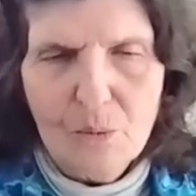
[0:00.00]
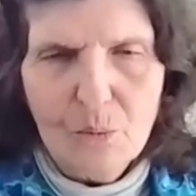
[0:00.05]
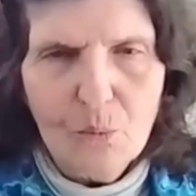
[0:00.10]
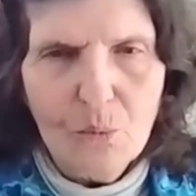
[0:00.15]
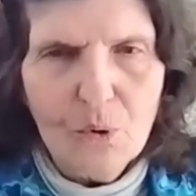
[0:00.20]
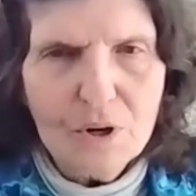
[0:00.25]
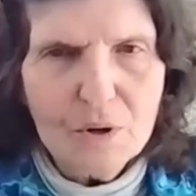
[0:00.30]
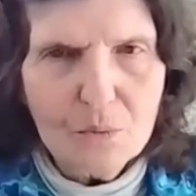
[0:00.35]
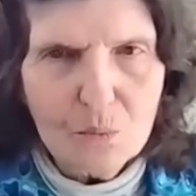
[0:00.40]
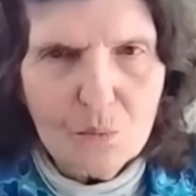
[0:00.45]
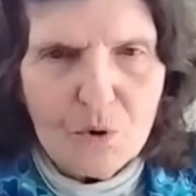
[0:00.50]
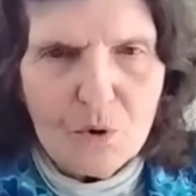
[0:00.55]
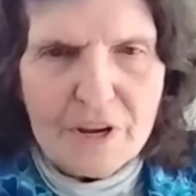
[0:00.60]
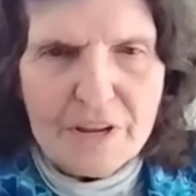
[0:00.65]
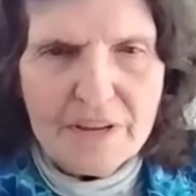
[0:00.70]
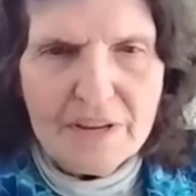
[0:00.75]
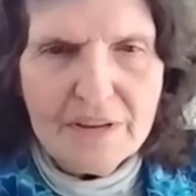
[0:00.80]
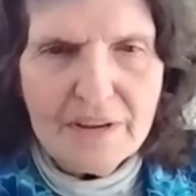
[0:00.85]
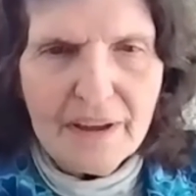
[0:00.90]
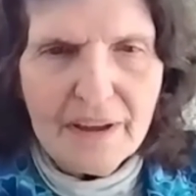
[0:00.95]
What
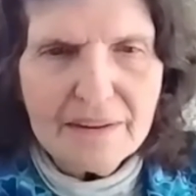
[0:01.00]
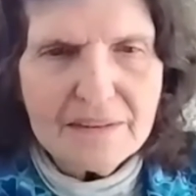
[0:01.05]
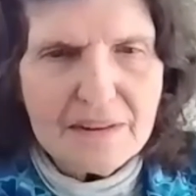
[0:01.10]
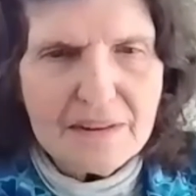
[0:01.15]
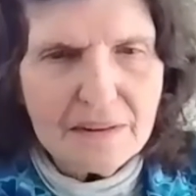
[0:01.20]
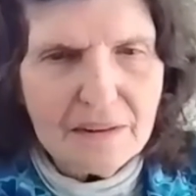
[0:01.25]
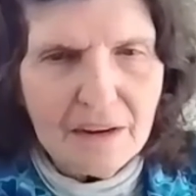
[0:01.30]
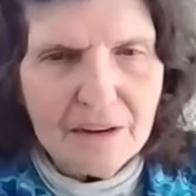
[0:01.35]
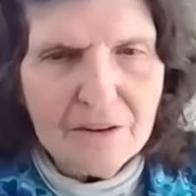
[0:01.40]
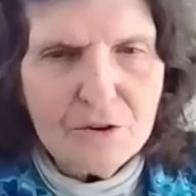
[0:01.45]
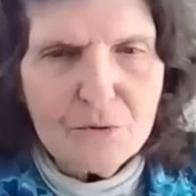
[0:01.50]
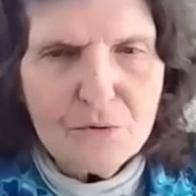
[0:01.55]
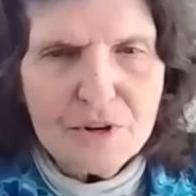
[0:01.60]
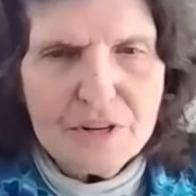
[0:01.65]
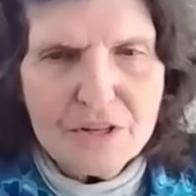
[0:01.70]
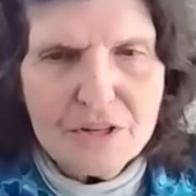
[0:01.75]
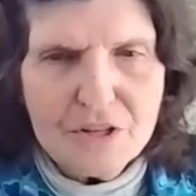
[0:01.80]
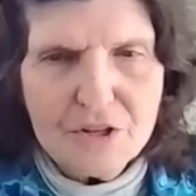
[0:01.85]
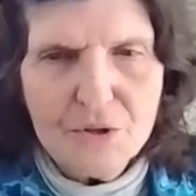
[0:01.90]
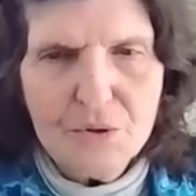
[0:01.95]
we as a
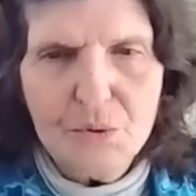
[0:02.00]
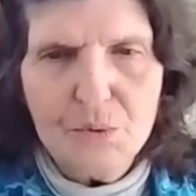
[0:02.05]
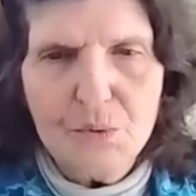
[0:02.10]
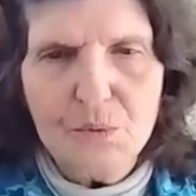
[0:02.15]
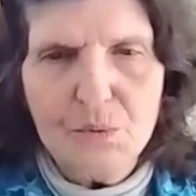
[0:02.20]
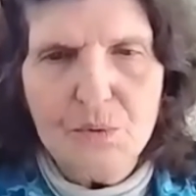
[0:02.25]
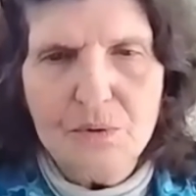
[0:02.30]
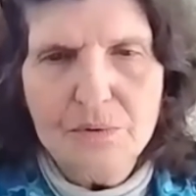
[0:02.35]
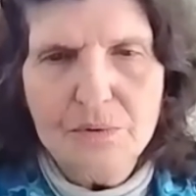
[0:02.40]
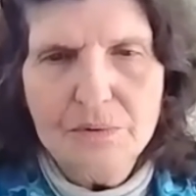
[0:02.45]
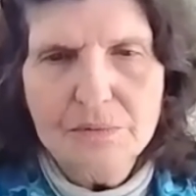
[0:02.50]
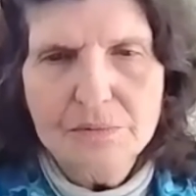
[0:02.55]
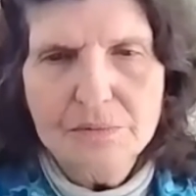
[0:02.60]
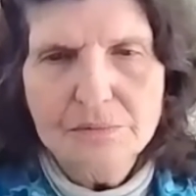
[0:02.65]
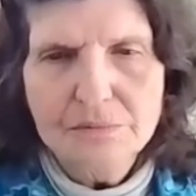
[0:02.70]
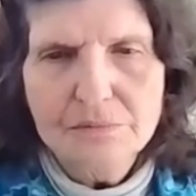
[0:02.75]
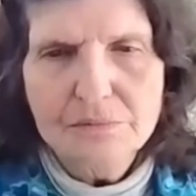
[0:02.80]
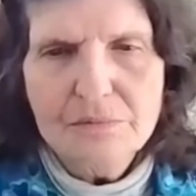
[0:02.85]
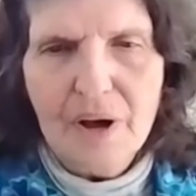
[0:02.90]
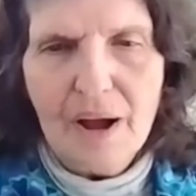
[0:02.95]
country do,
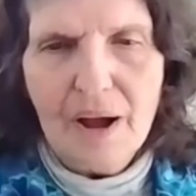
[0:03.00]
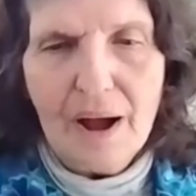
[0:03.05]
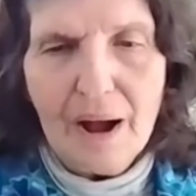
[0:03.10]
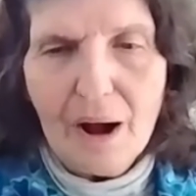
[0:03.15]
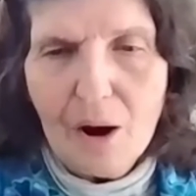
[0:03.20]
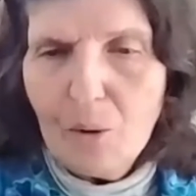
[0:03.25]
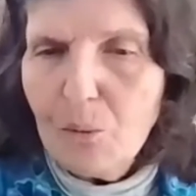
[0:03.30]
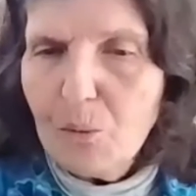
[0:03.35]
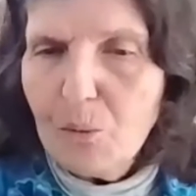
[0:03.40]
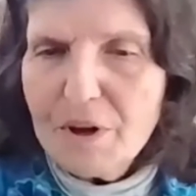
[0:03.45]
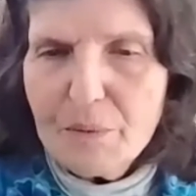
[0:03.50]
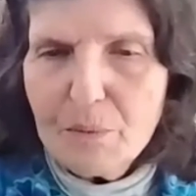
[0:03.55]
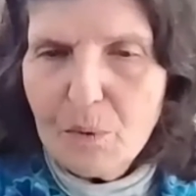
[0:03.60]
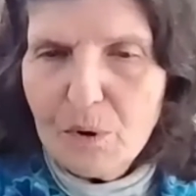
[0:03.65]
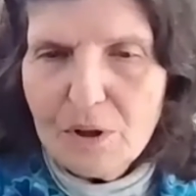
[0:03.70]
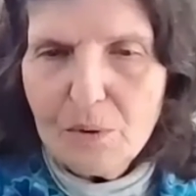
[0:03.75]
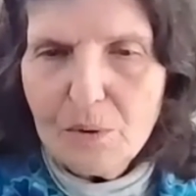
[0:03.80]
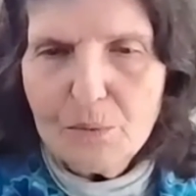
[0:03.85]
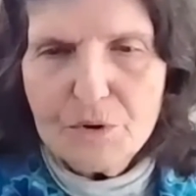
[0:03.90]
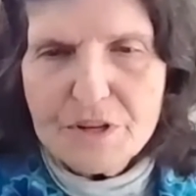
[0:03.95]
how we
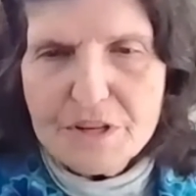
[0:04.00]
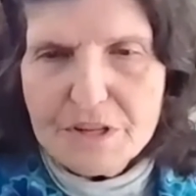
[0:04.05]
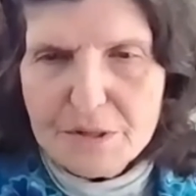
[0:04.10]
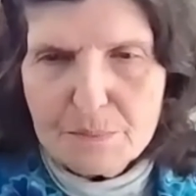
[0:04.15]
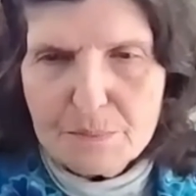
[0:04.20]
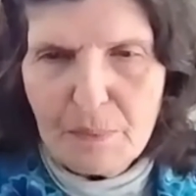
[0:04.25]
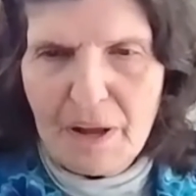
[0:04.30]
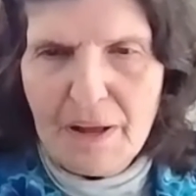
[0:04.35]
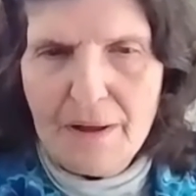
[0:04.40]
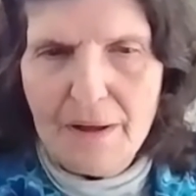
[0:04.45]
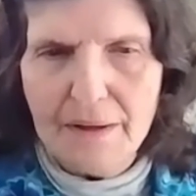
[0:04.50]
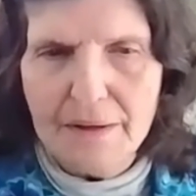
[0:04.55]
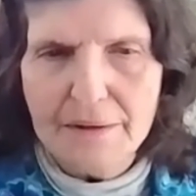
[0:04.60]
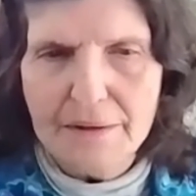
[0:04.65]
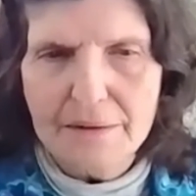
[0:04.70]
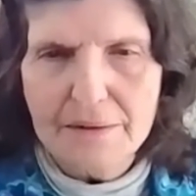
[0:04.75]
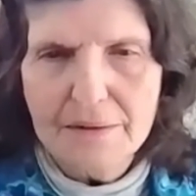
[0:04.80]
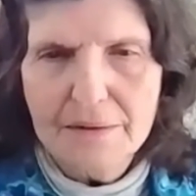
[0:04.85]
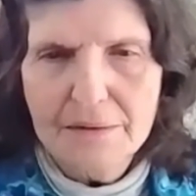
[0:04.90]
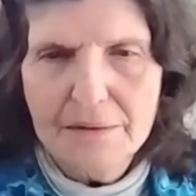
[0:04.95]
will
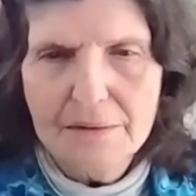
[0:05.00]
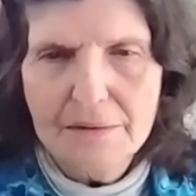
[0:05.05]
respond,